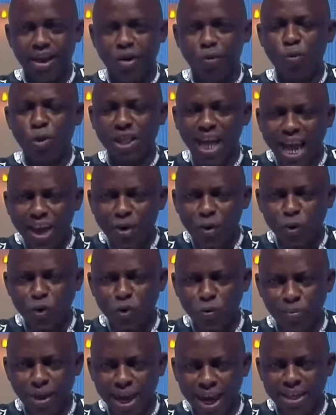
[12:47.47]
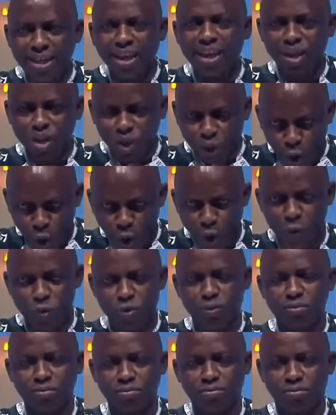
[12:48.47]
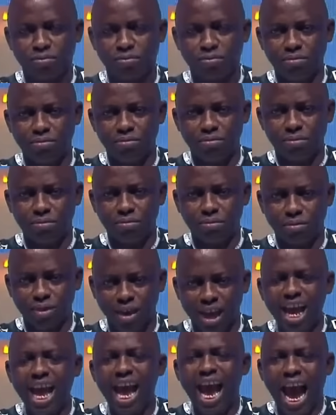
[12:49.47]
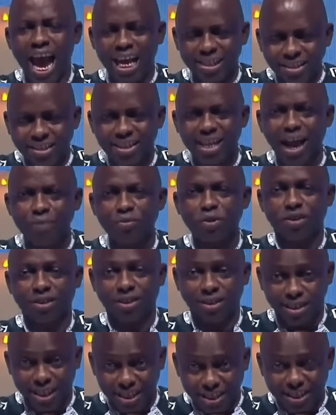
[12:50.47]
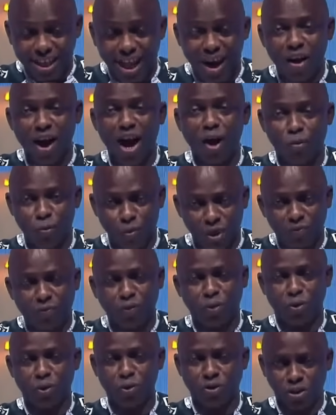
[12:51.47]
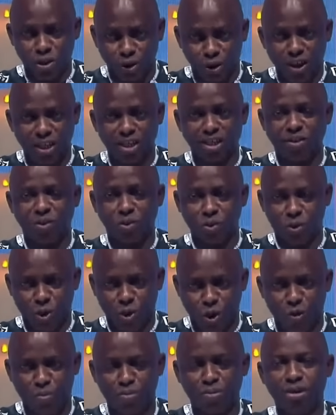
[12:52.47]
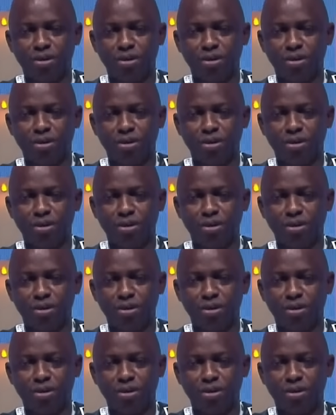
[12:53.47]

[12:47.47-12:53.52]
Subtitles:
Will I go to bed? No. I still have to sit down and wait for those luggages to come.